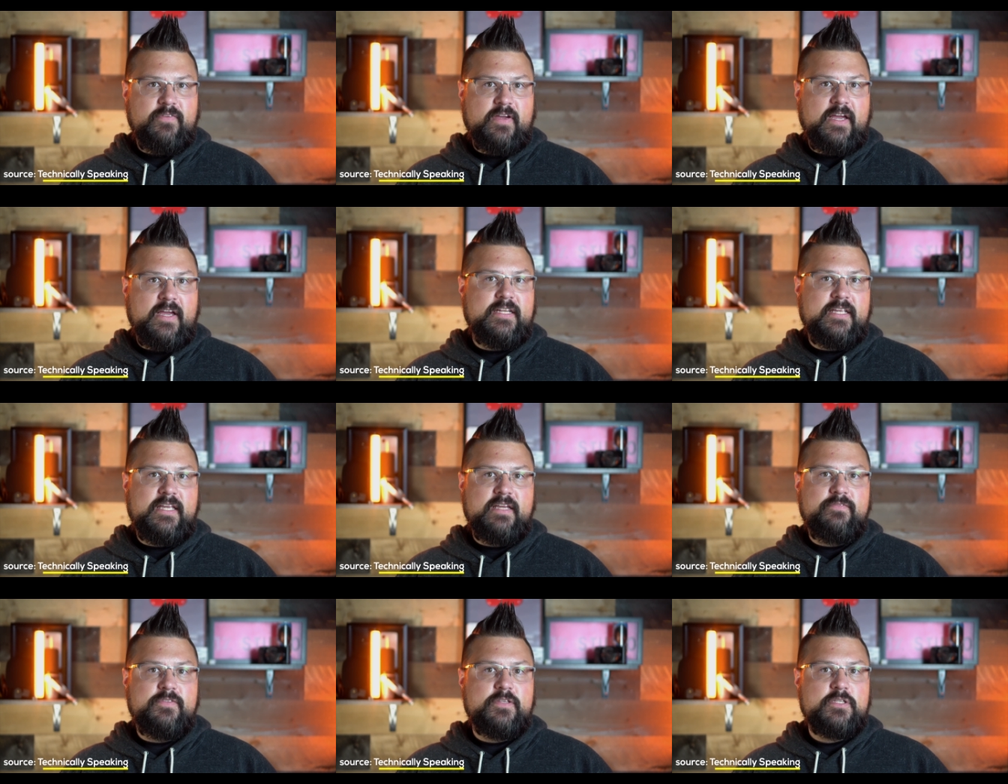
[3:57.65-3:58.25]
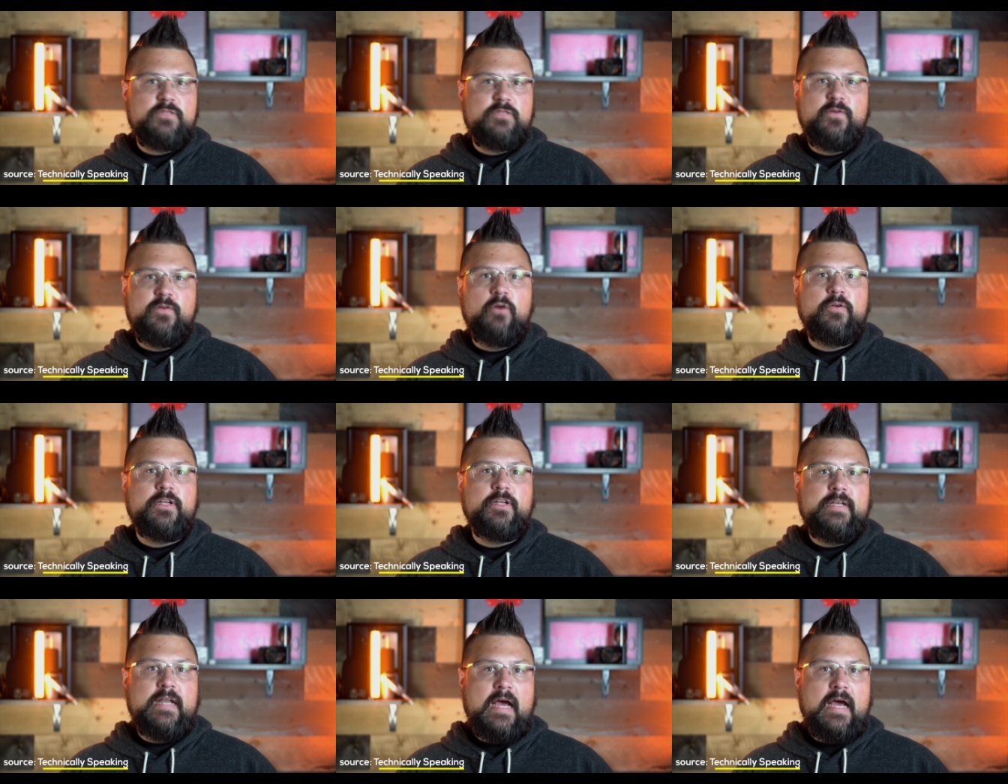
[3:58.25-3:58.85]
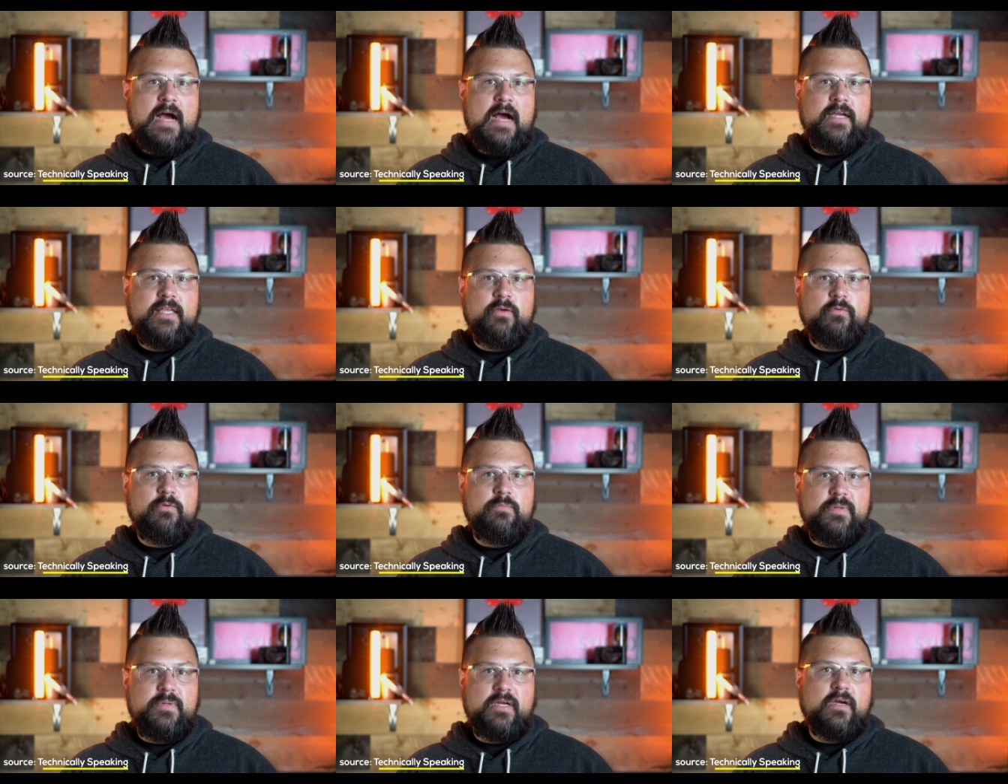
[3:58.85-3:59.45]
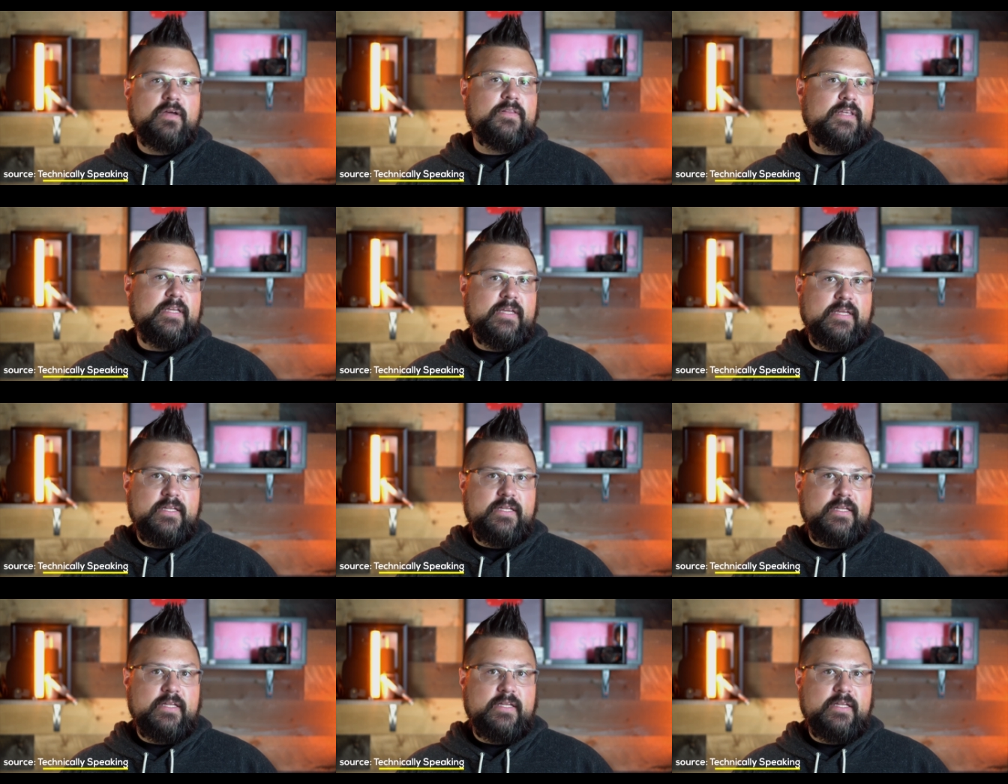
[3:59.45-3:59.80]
If I had to give this phone a knock, it would be on the